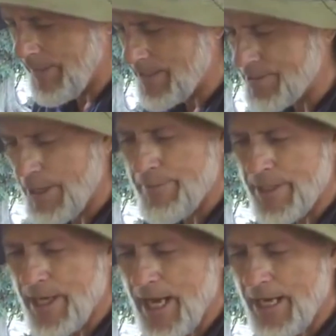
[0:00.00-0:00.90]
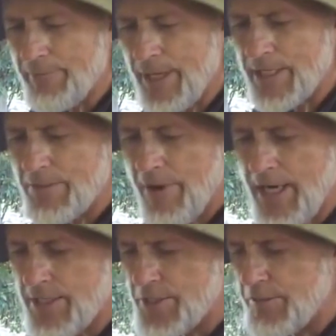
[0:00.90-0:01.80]
as turpentine, but it's
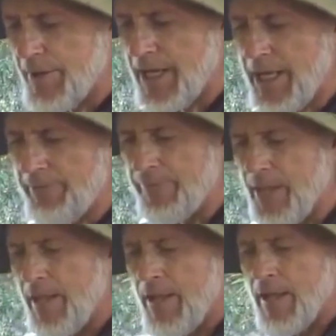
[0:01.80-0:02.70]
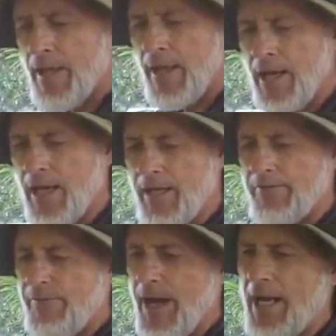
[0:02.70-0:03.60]
quite stringy.
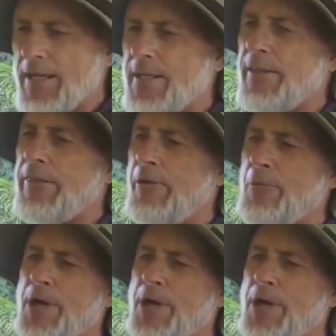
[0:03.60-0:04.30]
In fact, the